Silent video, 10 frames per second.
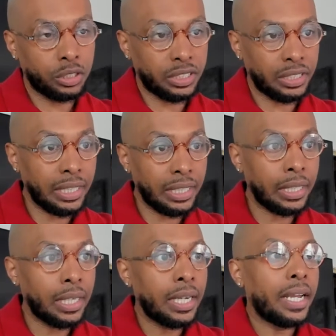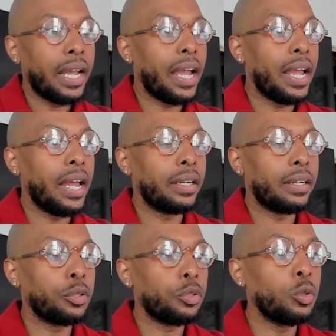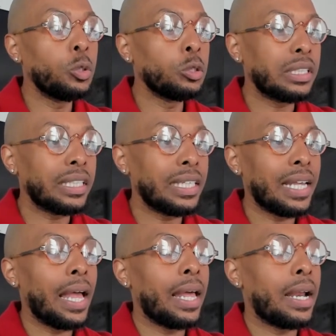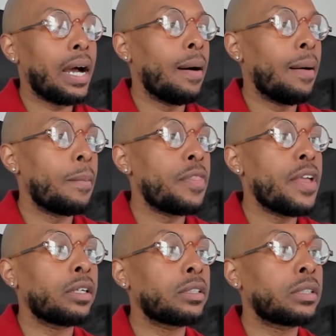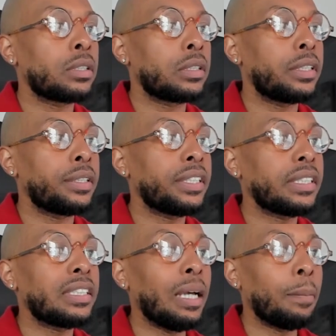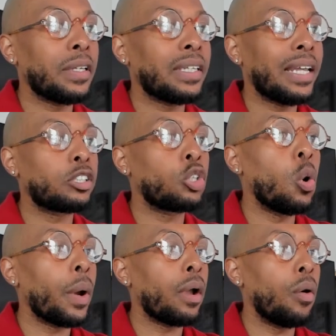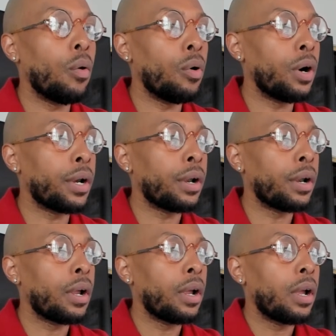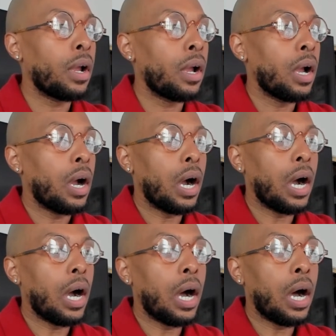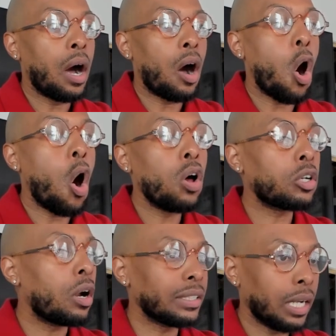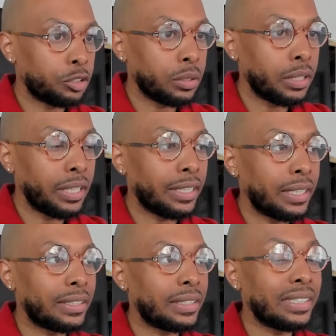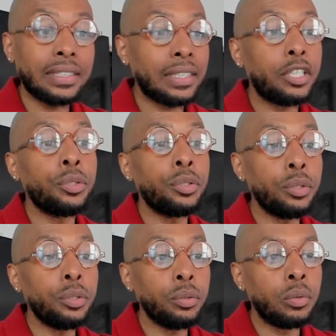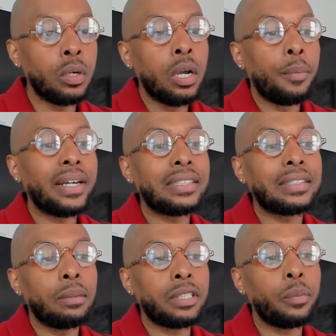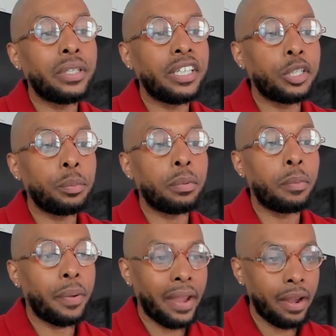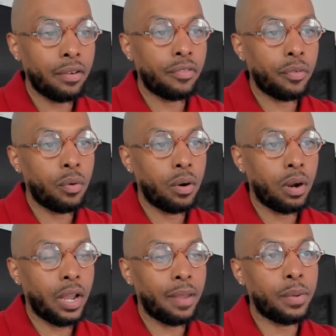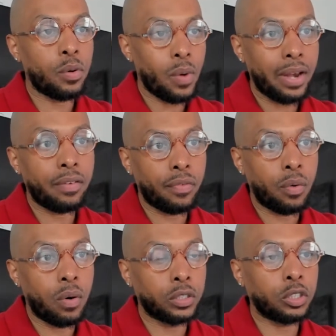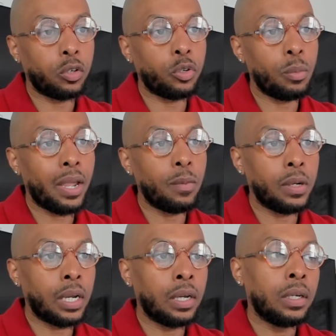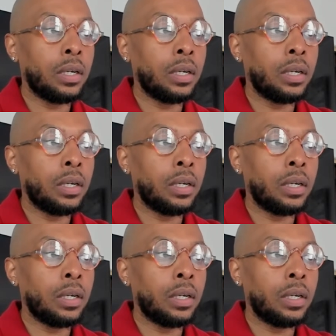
see, and you will see that this is something that is going on all across the country. This isn't new, but it's something that we need to be prepared for and be ready for. So you may want to,